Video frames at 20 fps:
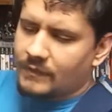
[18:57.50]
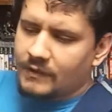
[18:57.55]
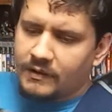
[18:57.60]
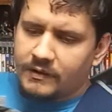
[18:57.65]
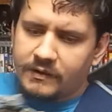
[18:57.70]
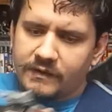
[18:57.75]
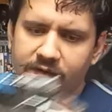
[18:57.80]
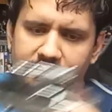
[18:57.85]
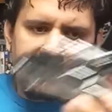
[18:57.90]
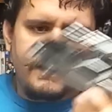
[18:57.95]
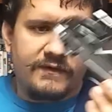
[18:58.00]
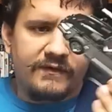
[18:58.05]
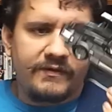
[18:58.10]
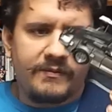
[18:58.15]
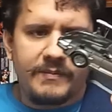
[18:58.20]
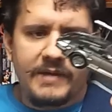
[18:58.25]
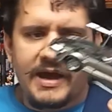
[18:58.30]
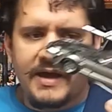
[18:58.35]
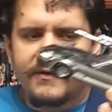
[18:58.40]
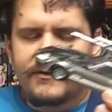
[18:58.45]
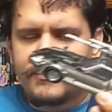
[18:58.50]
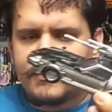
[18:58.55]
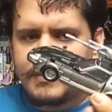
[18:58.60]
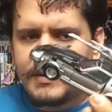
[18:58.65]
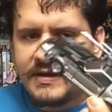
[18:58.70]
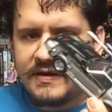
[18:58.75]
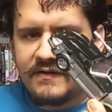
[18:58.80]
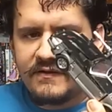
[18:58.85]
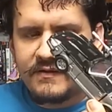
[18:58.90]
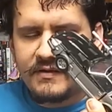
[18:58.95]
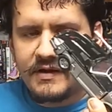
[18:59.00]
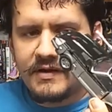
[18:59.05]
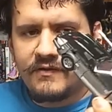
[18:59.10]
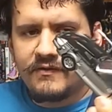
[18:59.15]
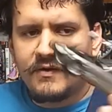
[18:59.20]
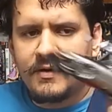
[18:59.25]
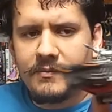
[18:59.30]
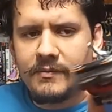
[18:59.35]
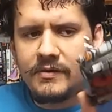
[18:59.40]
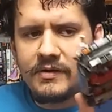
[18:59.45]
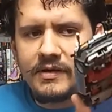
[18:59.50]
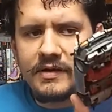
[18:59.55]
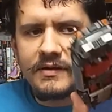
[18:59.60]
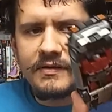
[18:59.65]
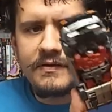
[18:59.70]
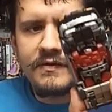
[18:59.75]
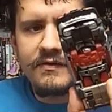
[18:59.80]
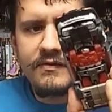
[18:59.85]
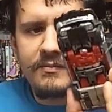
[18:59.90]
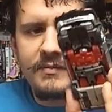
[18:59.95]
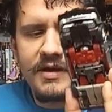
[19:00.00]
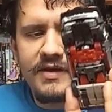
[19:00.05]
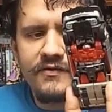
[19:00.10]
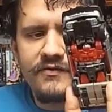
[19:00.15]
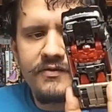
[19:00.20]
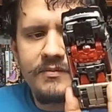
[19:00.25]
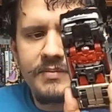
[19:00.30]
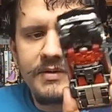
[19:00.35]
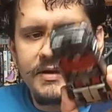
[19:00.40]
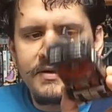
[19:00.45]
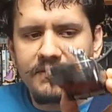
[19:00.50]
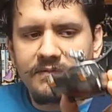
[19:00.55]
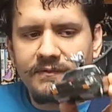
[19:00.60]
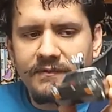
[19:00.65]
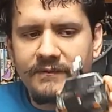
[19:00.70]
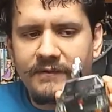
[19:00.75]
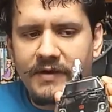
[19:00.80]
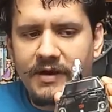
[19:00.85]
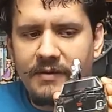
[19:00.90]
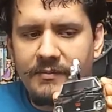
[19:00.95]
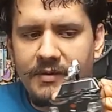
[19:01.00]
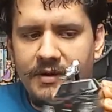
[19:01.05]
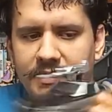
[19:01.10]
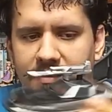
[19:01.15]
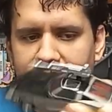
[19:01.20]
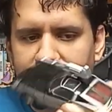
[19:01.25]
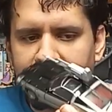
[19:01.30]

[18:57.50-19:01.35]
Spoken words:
Because this is a masterpiece, and I was able to get this masterpiece for $5,